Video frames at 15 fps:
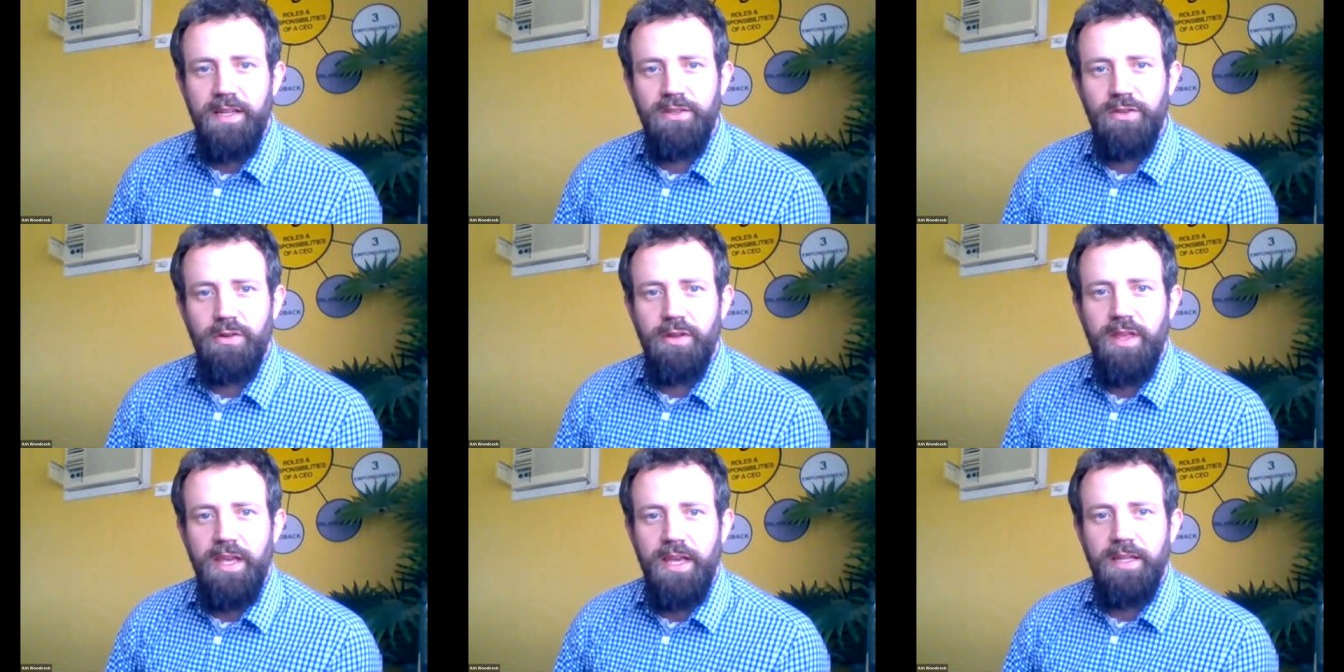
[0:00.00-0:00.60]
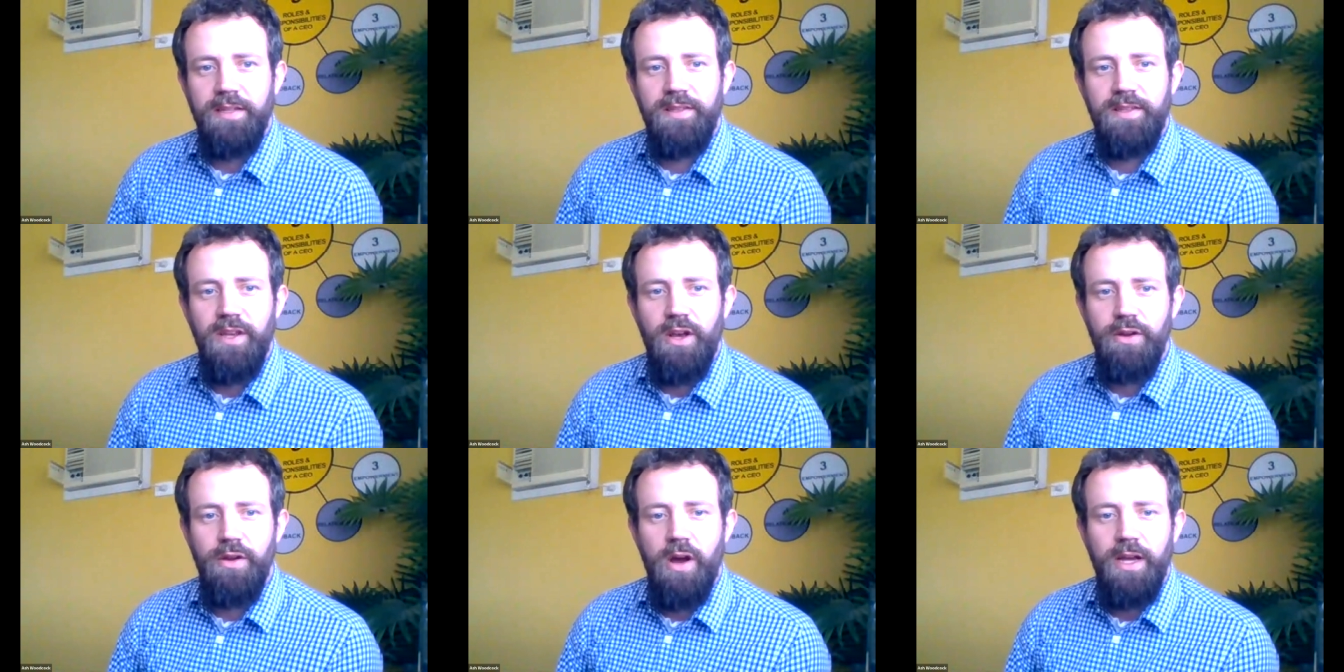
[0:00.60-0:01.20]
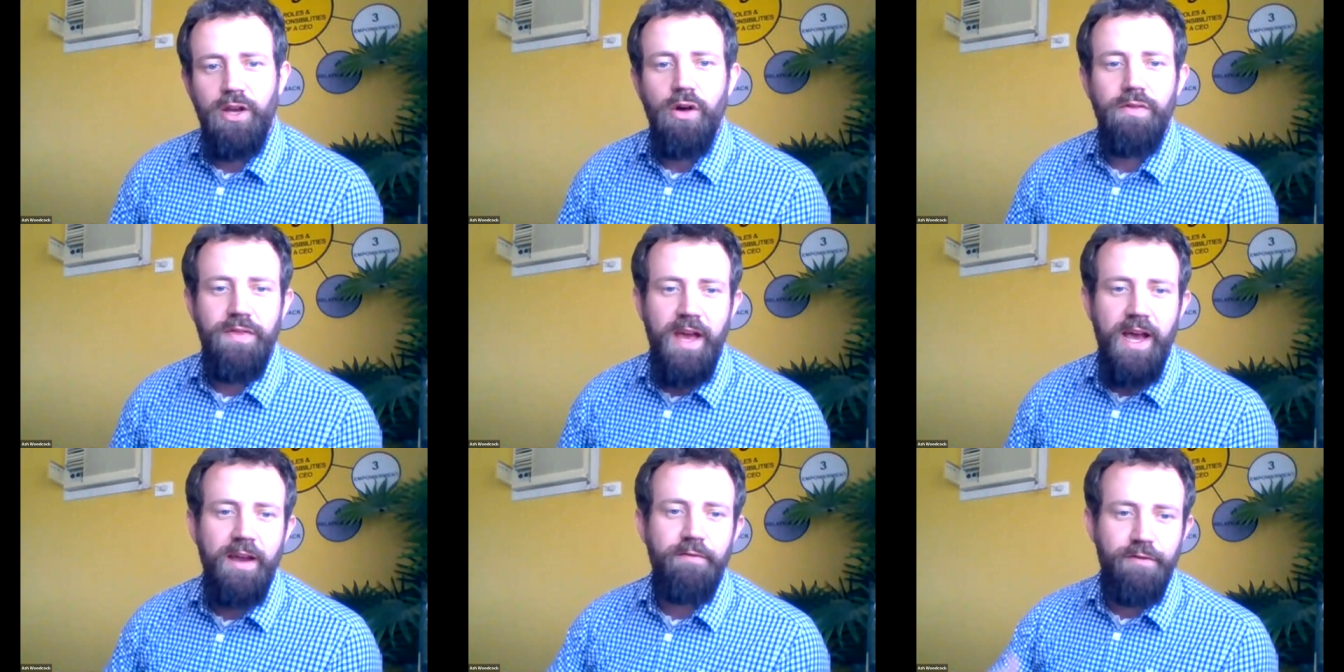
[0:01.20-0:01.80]
and that sort of thing. And so I got
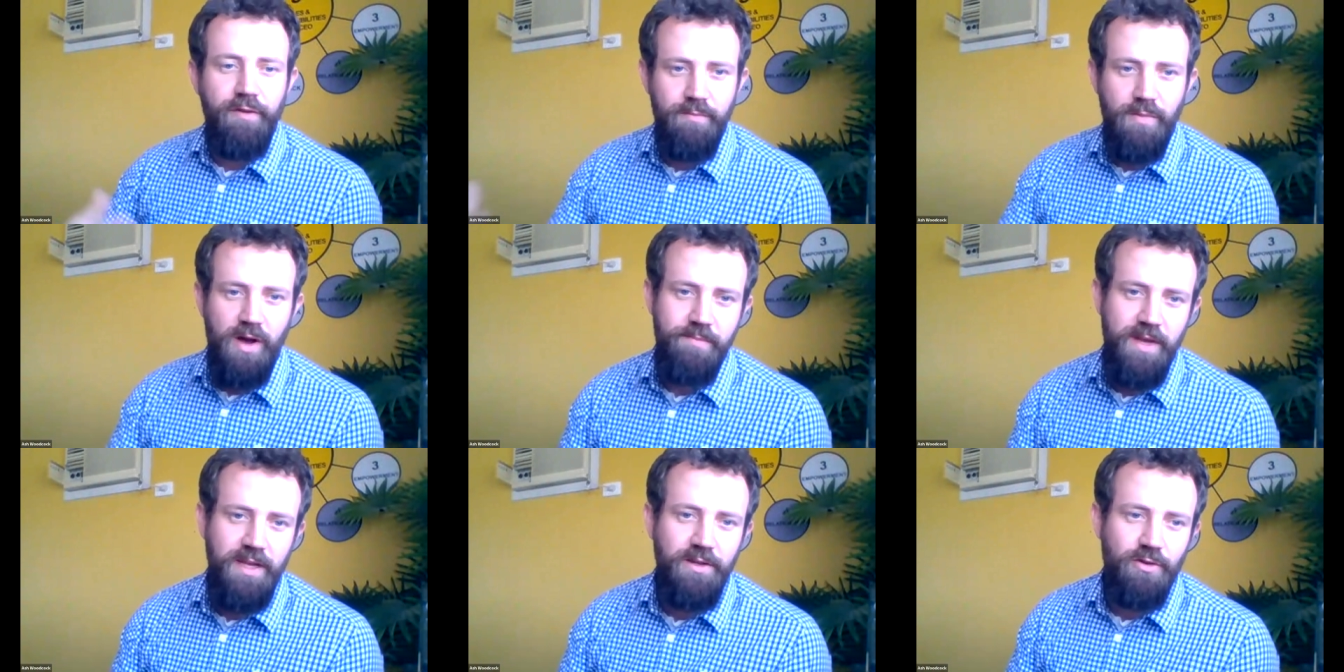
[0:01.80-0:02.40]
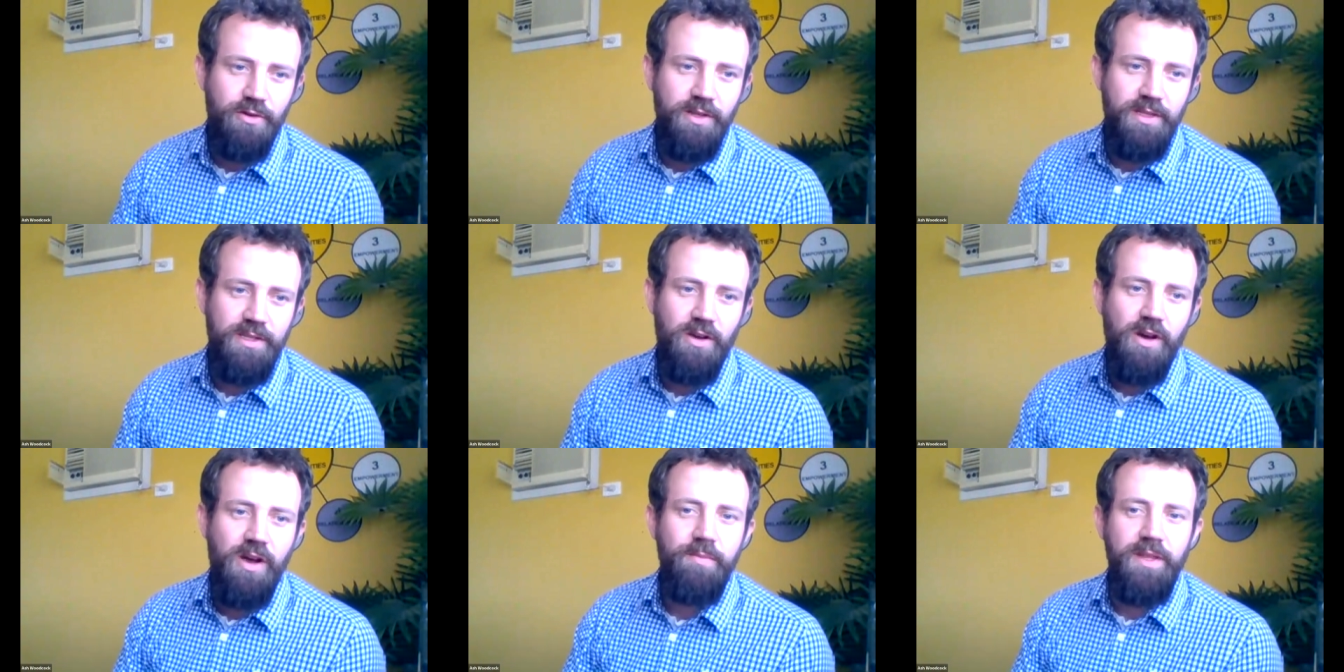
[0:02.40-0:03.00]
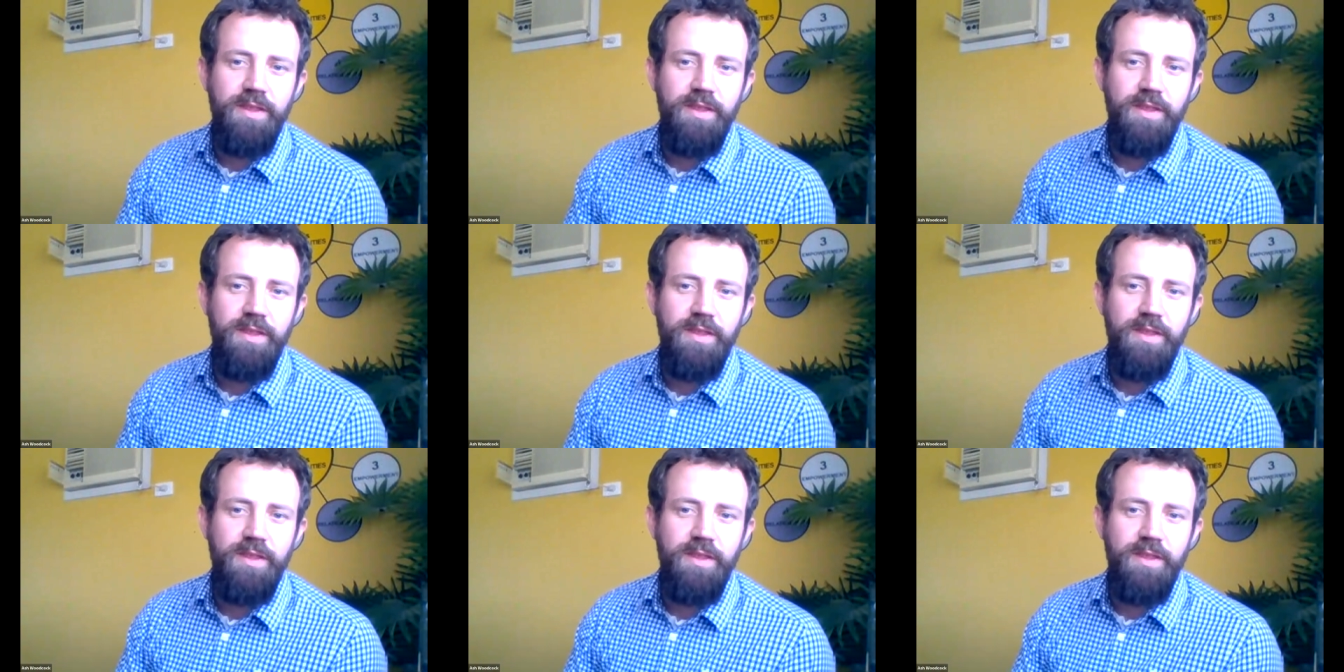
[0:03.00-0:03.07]
that from my mentor at the time.